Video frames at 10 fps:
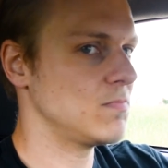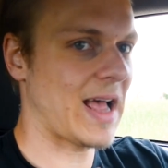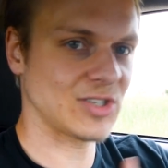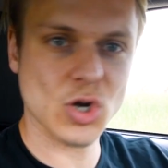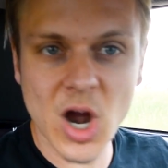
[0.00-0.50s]

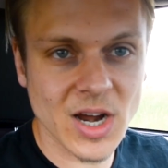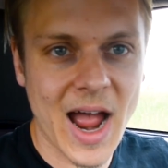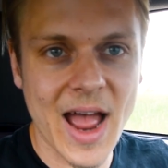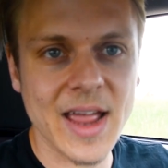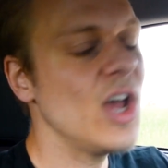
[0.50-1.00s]
As a car
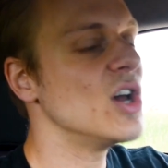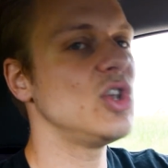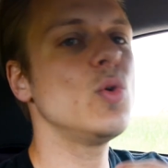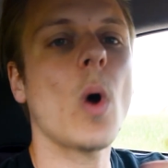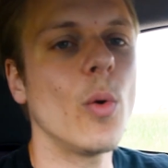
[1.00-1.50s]
guy,
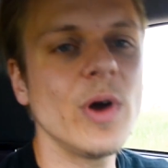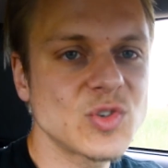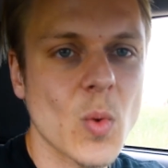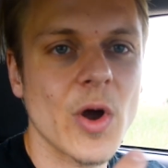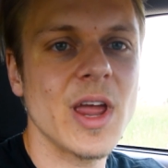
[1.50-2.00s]
you
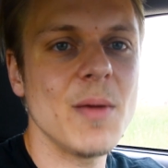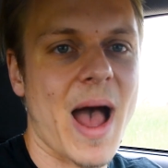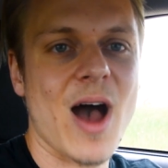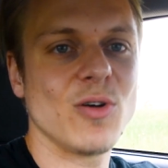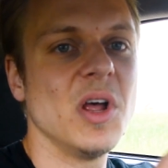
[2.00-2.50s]
always worry
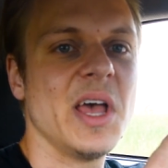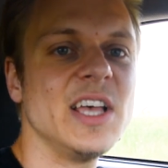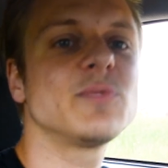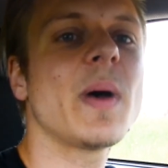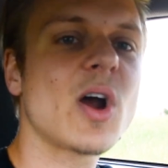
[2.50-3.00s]
about,
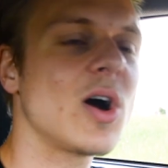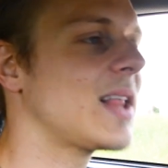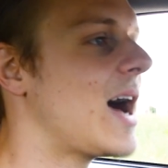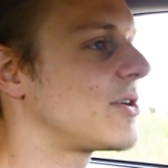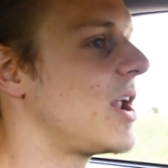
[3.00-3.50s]
is my car
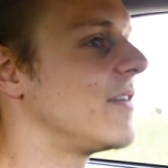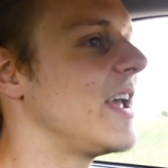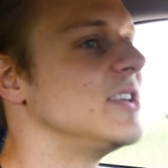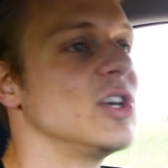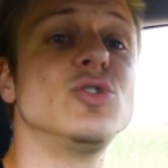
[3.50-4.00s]
loud enough?
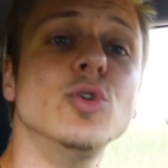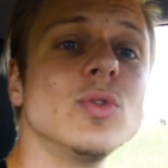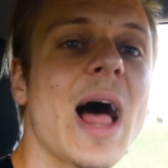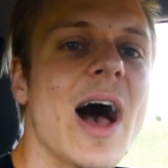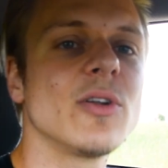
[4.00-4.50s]
Is it too
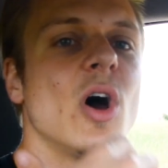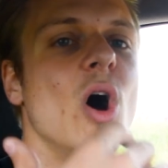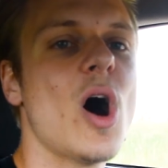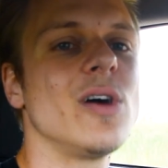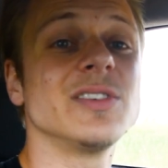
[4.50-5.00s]
loud?
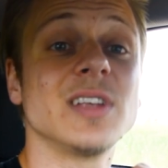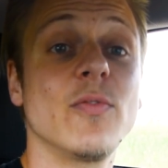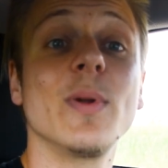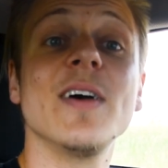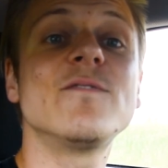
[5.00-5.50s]
All this
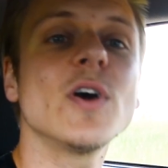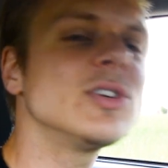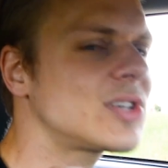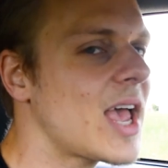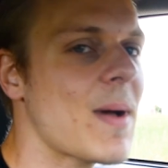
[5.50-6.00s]
stuff. When it
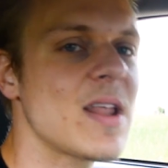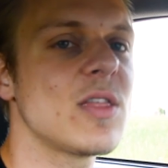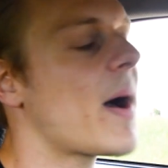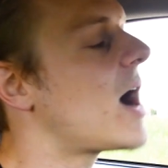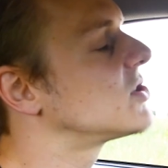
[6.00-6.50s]
first came out of the
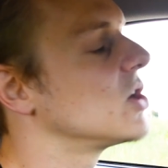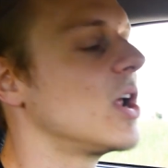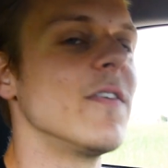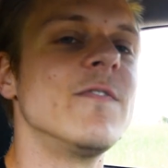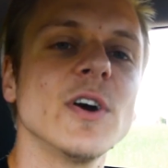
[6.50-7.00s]
box and
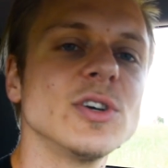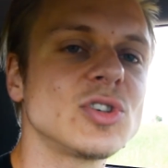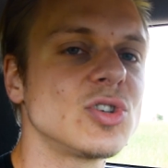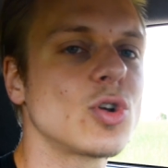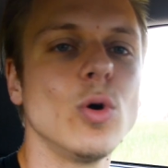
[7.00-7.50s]
on the
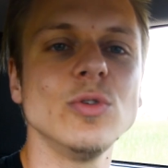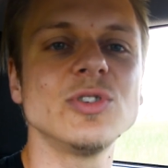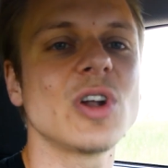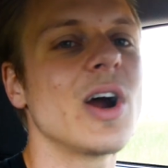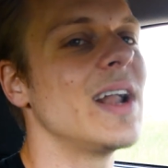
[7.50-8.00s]
first cold
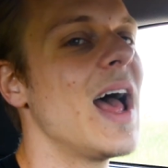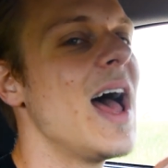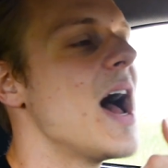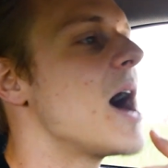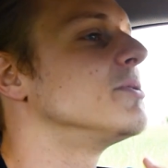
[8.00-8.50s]
start,
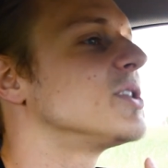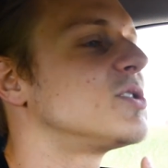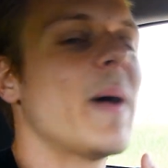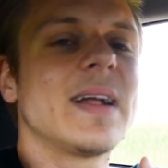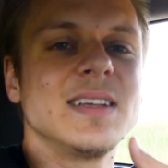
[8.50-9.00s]
I was
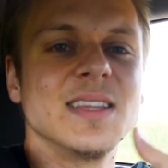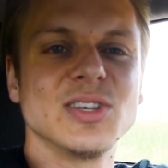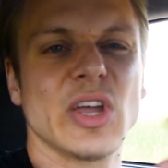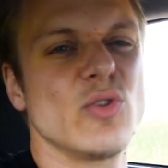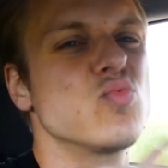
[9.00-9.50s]
expecting
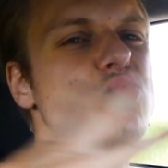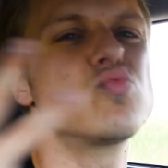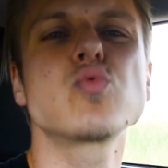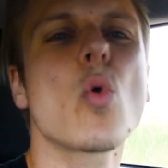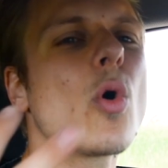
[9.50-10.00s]
this like
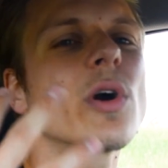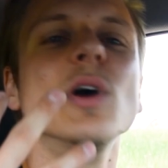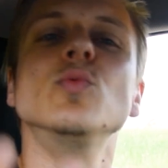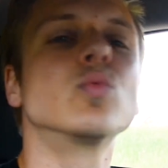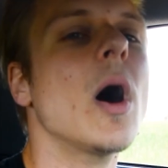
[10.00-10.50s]
roar
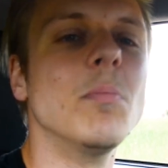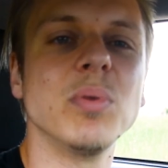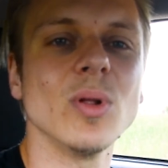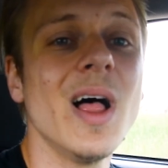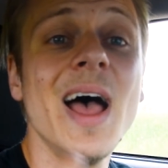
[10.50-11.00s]
and
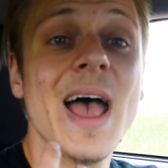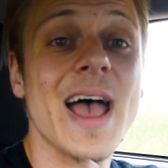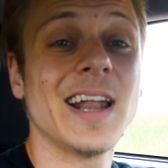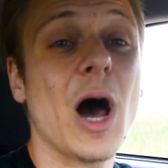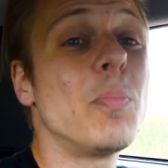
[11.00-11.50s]
rumble.
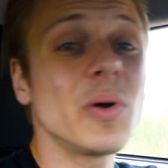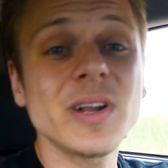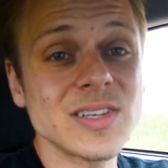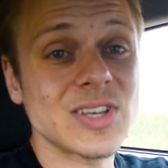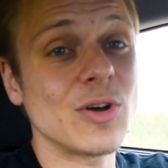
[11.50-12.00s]
And I'll put
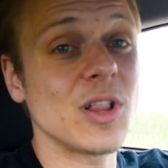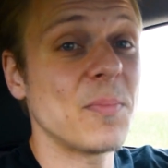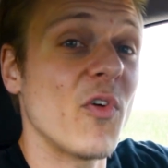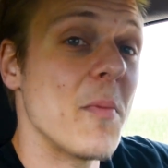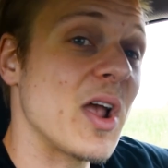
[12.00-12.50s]
in a sound clip
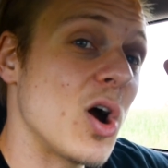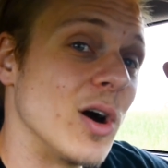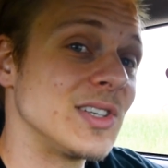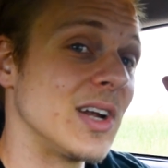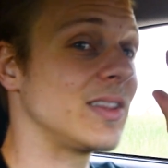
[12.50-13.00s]
of what my
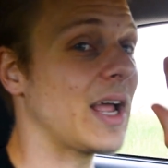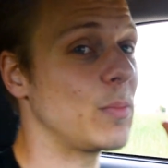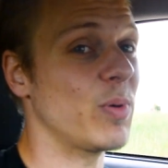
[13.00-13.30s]
car sounded like